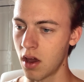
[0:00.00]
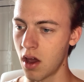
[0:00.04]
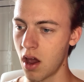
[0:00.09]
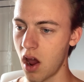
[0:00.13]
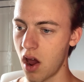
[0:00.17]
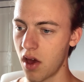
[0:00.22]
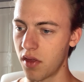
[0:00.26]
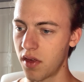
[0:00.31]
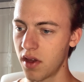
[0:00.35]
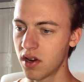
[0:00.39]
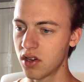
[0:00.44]

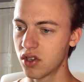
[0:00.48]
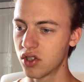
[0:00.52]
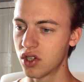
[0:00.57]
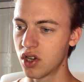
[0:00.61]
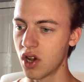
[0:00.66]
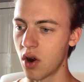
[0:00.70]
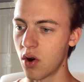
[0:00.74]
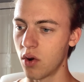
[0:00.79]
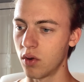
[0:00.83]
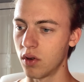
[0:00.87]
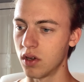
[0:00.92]
A thing's
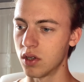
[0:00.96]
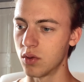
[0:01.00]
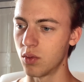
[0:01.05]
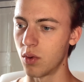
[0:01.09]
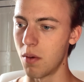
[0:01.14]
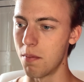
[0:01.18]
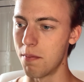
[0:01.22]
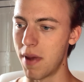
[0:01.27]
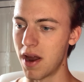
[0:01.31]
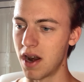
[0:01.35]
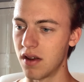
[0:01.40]
goal is
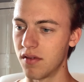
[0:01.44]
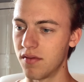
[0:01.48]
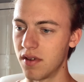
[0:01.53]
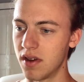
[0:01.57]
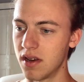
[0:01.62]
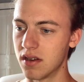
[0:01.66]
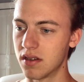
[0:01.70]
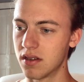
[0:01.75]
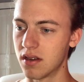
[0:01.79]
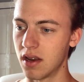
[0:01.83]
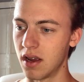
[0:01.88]
what
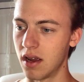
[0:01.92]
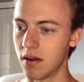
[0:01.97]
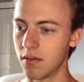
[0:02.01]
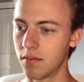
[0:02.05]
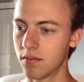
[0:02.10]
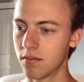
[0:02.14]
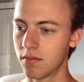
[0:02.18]
benefits it.